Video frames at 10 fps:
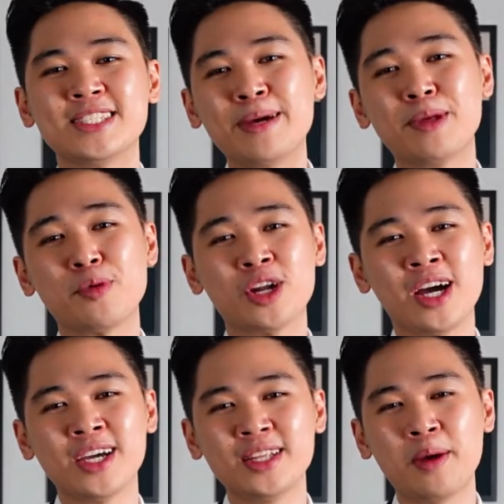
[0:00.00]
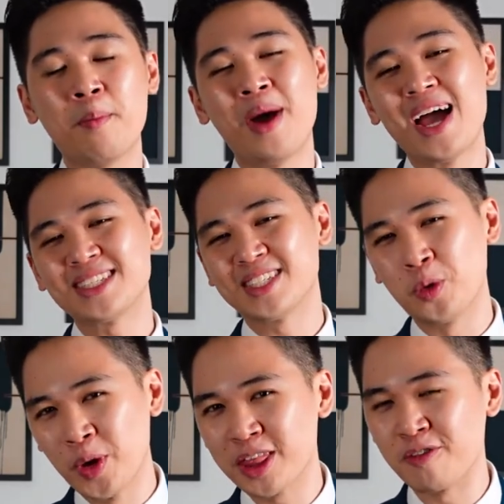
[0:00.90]
Tip number nine, match the
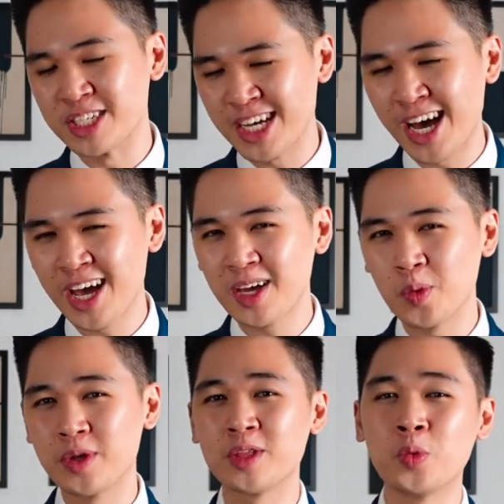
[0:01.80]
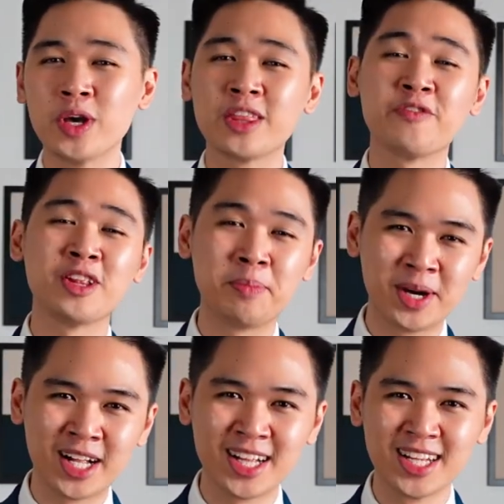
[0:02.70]
width of your tie with the width of your
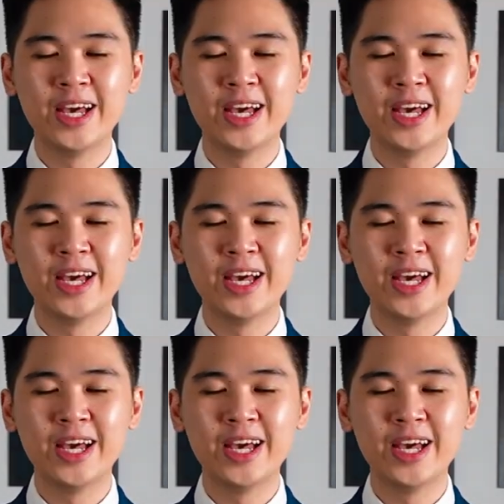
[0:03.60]
lapel.